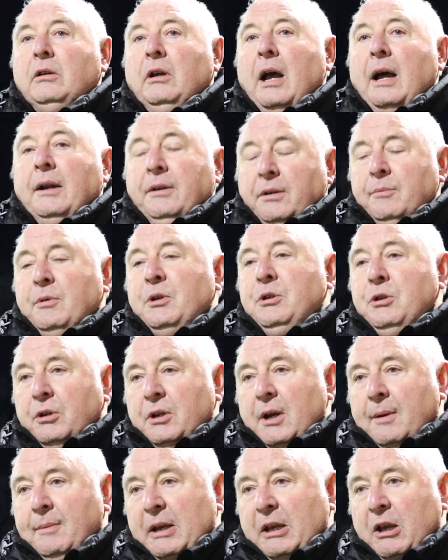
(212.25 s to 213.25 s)
Antrim and
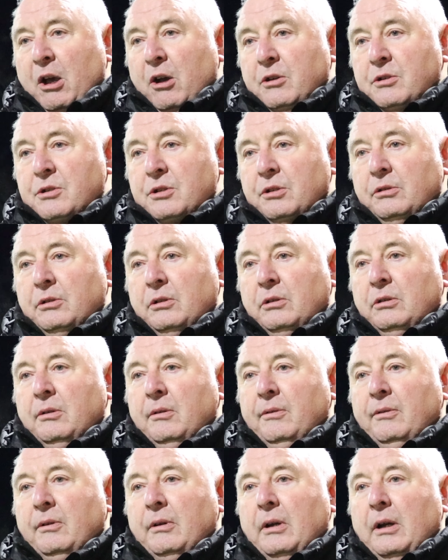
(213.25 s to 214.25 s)
Newtownabbey Council
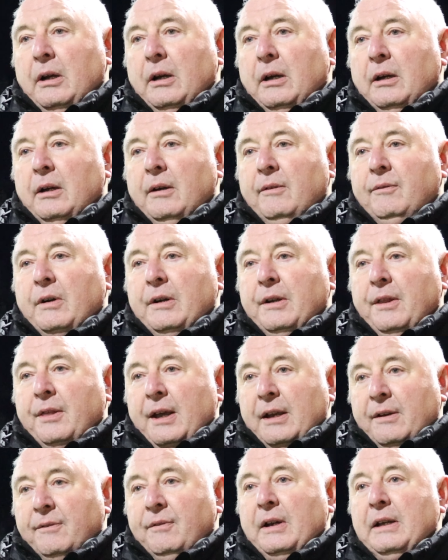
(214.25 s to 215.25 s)
very
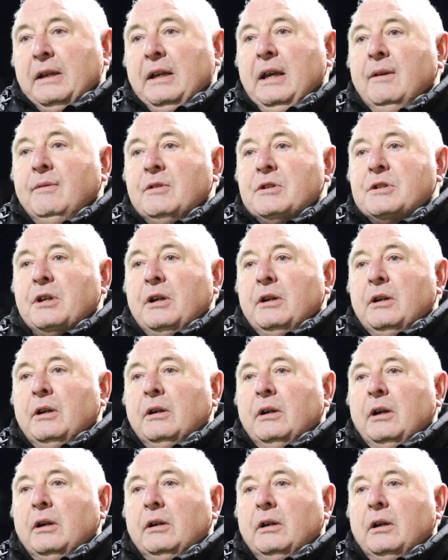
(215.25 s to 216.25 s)
thankfully gave us
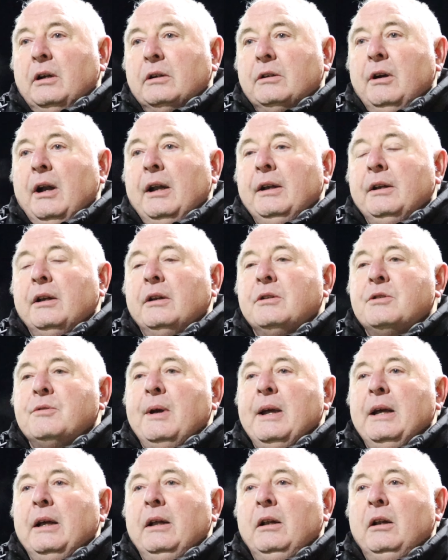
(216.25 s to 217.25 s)
a grant as
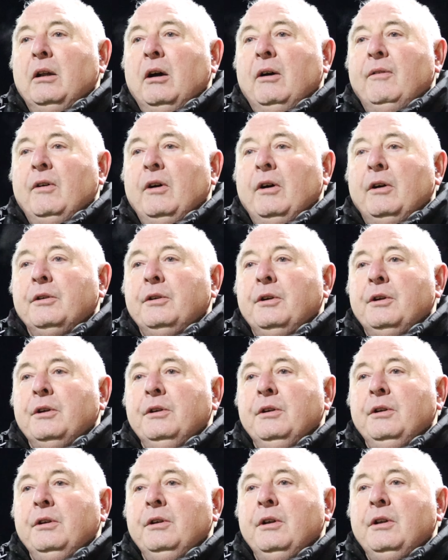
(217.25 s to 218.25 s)
well of
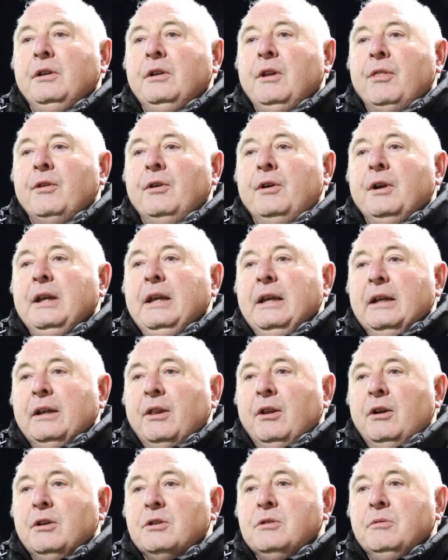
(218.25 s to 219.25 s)

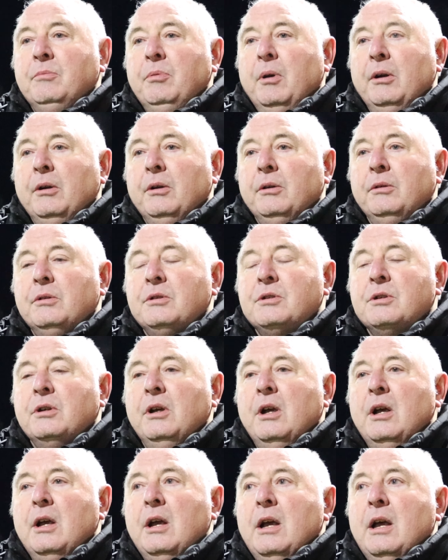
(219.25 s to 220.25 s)
£138,000.
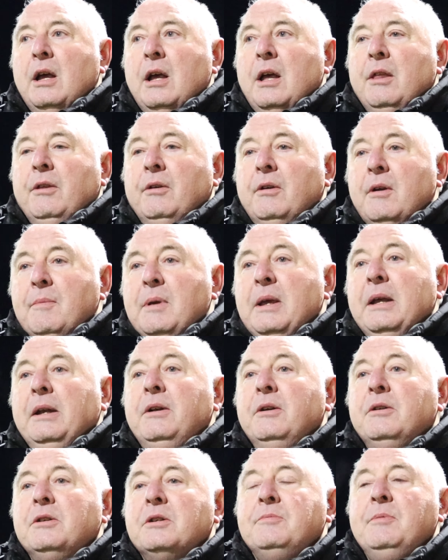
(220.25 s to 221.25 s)
The
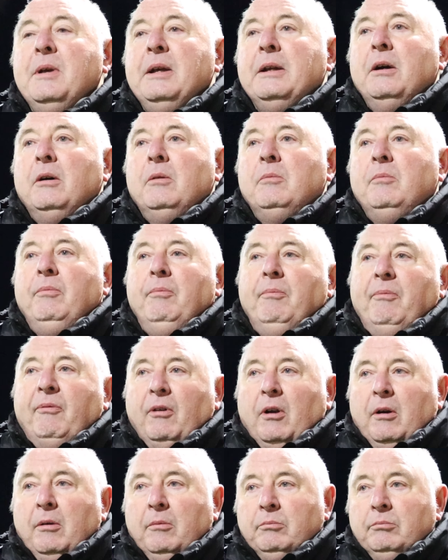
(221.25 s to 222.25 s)
remainder is made up
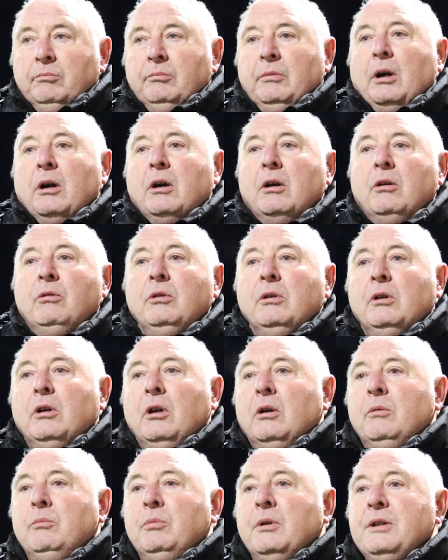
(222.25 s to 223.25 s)
from our own
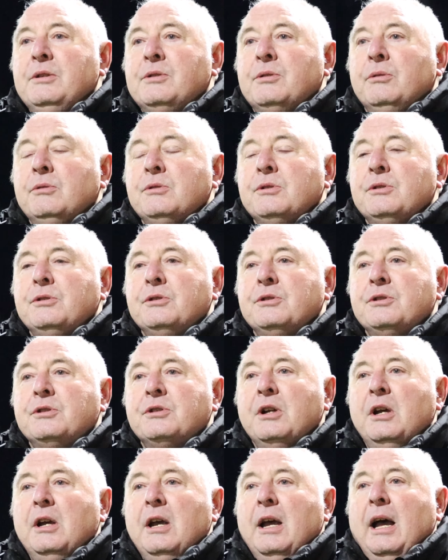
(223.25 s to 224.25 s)
club
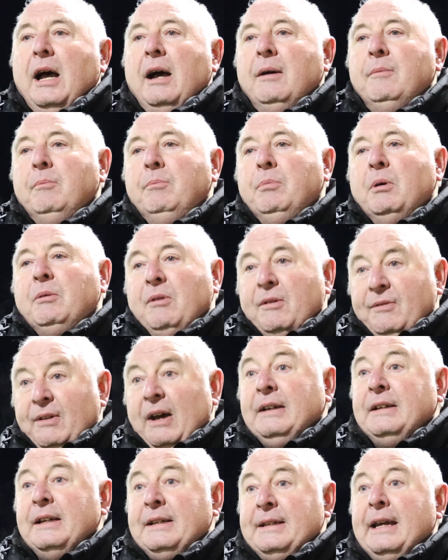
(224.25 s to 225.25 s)
resources, but we've
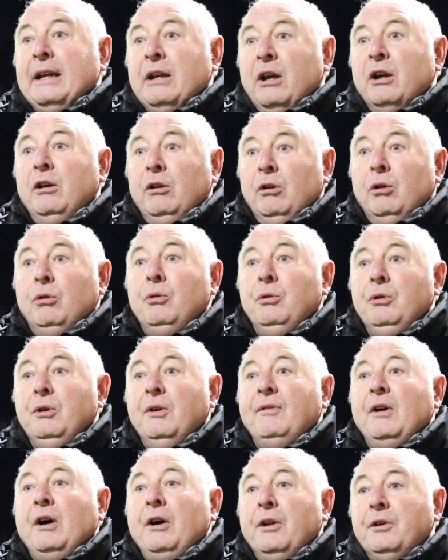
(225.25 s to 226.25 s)
had to take out a loan
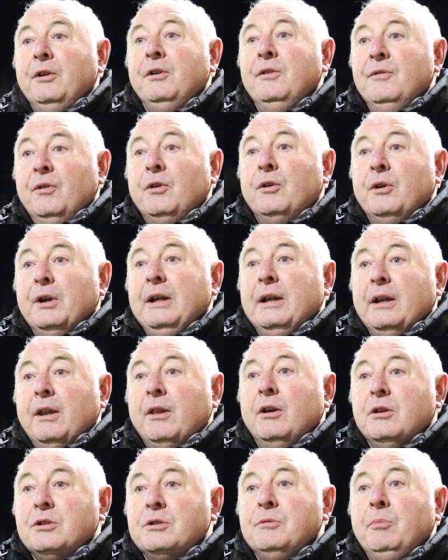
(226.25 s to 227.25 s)
of
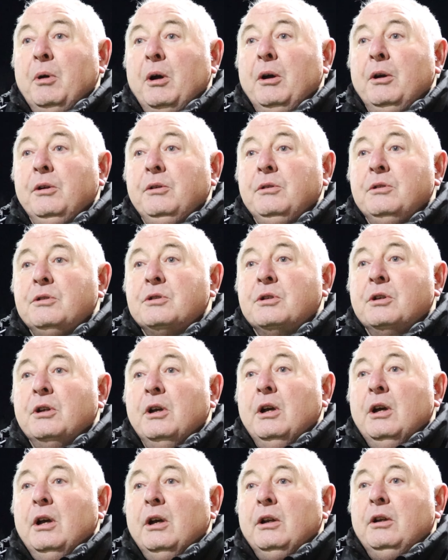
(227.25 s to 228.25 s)

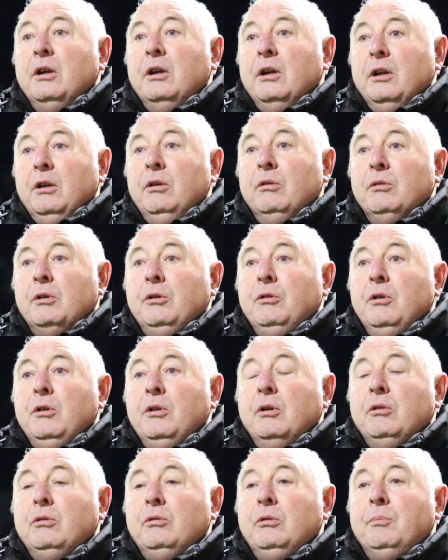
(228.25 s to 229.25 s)
£148,000 to
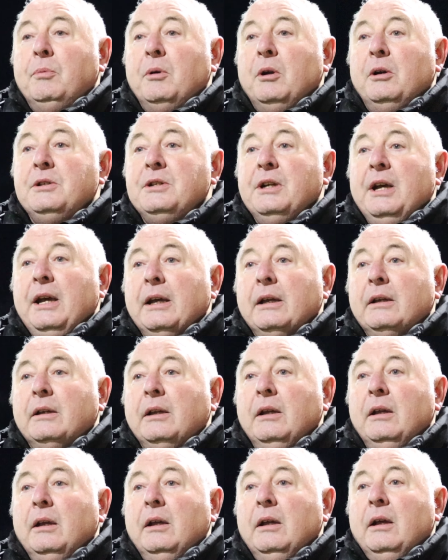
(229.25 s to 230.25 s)
do the whole
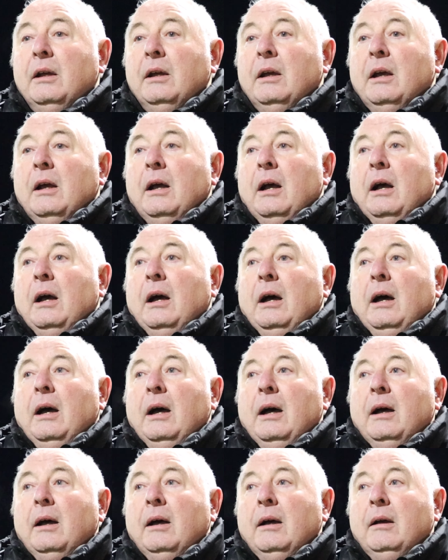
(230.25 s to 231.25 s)
project.
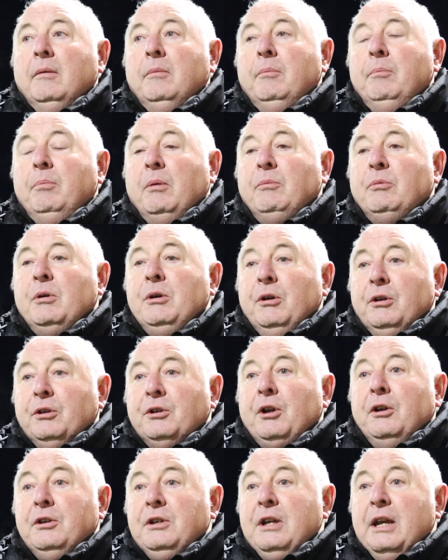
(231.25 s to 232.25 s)
But we're not
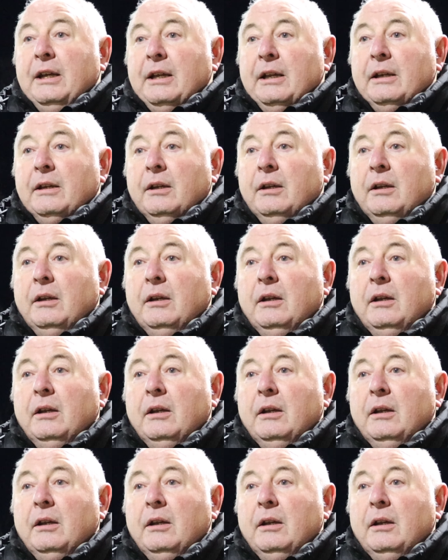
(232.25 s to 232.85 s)
done yet.